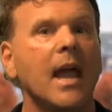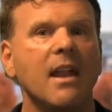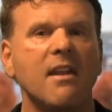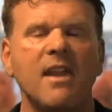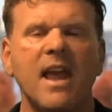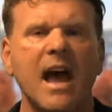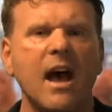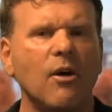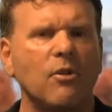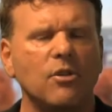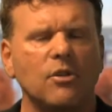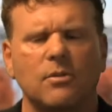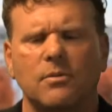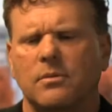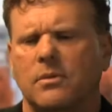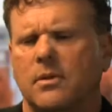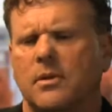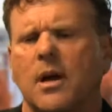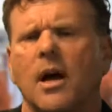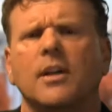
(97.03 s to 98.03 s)
and now
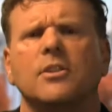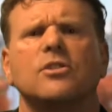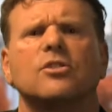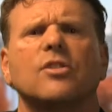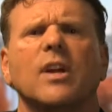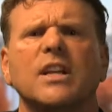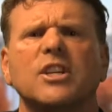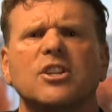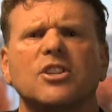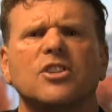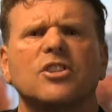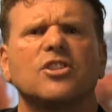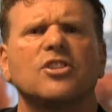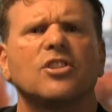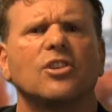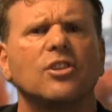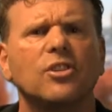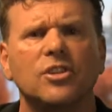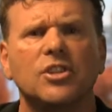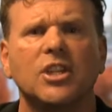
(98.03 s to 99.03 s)
your concentration's
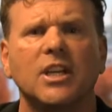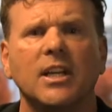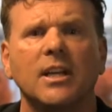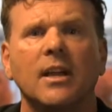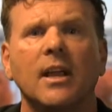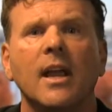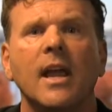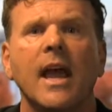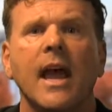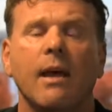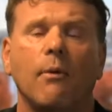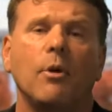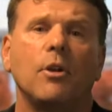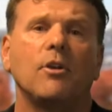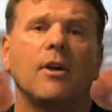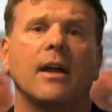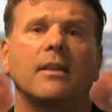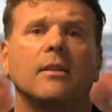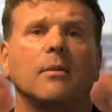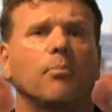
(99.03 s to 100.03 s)
surging, and
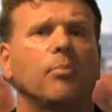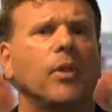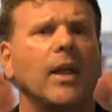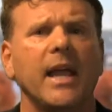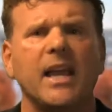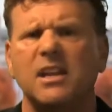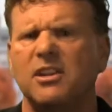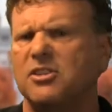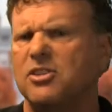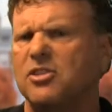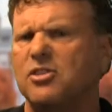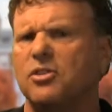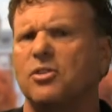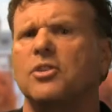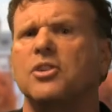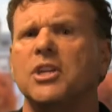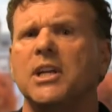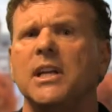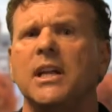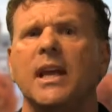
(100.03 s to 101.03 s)
when you're at the plate it's
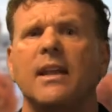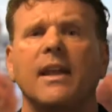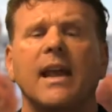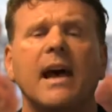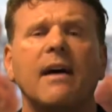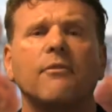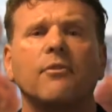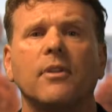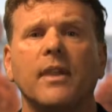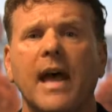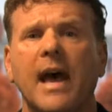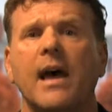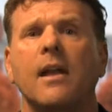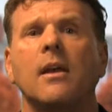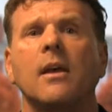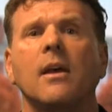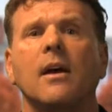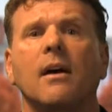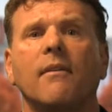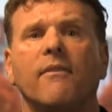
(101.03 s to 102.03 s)
surging, and after
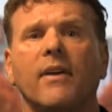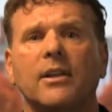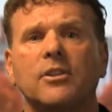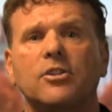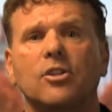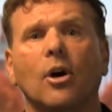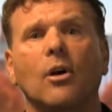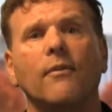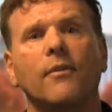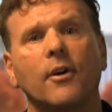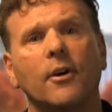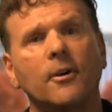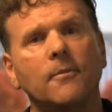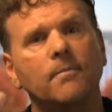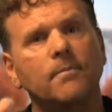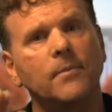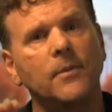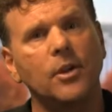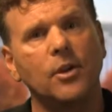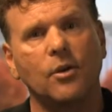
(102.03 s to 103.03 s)
that event's
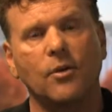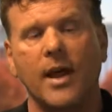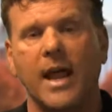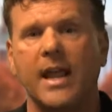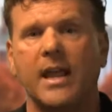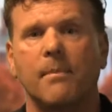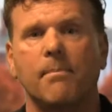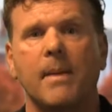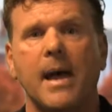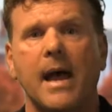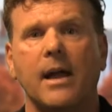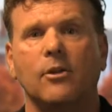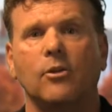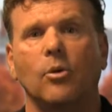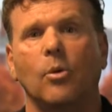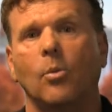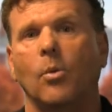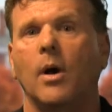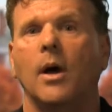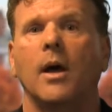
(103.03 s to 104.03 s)
over, you crank it back
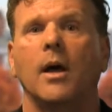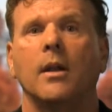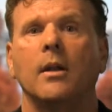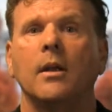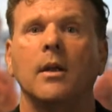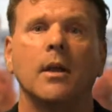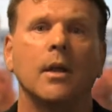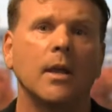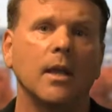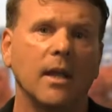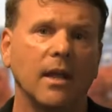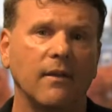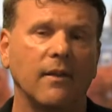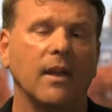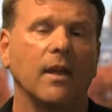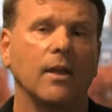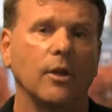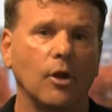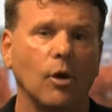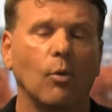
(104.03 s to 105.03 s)
to a 1.
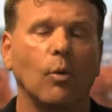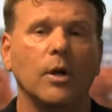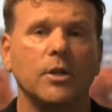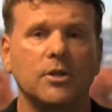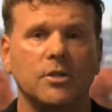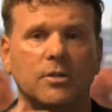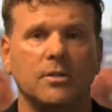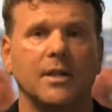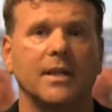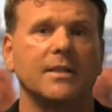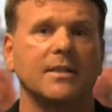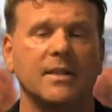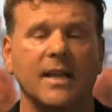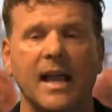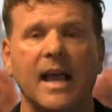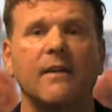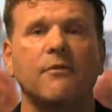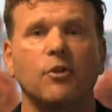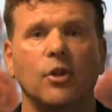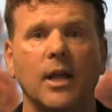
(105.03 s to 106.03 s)
Once, let's
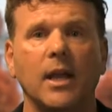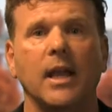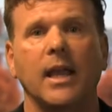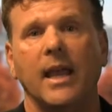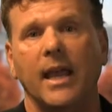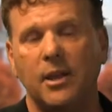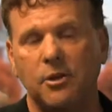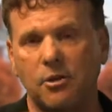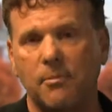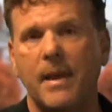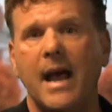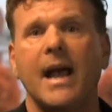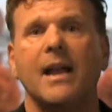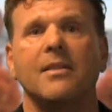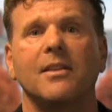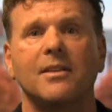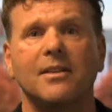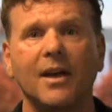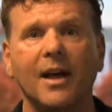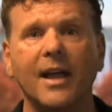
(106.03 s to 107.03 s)
say after you get a hit and you're
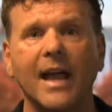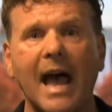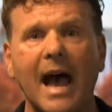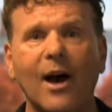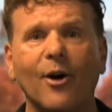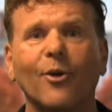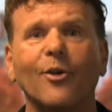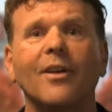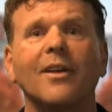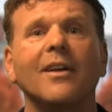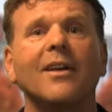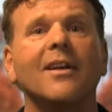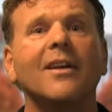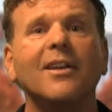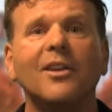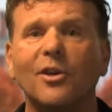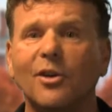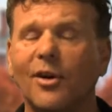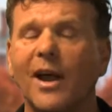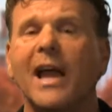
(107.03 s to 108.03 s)
back in the dugout,
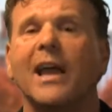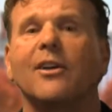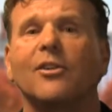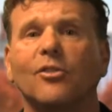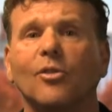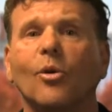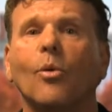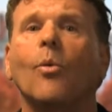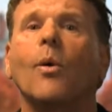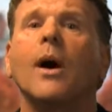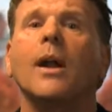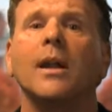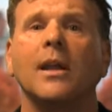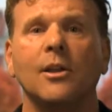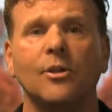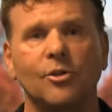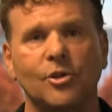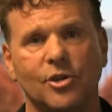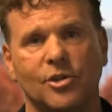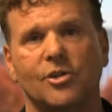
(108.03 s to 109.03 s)
you crank it to a 1
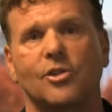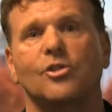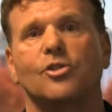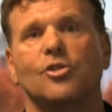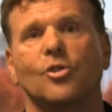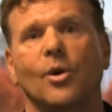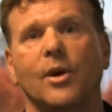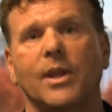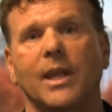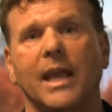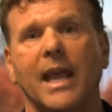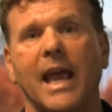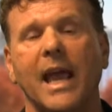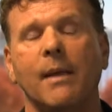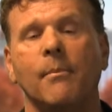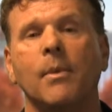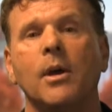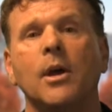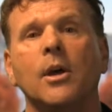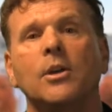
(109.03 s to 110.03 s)
and you just enjoy the
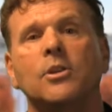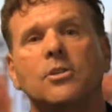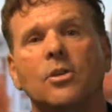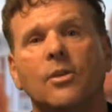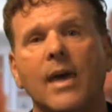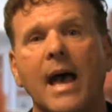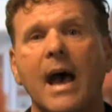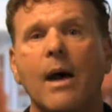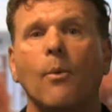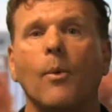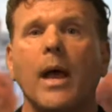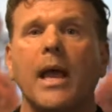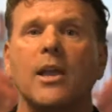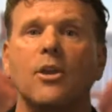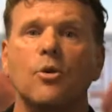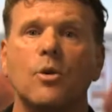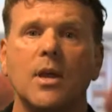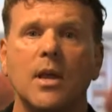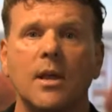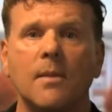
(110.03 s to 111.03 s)
game. So that way
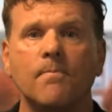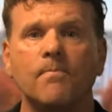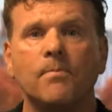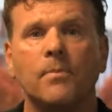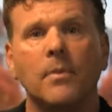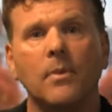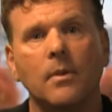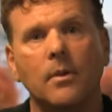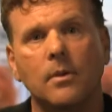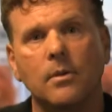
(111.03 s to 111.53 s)
you can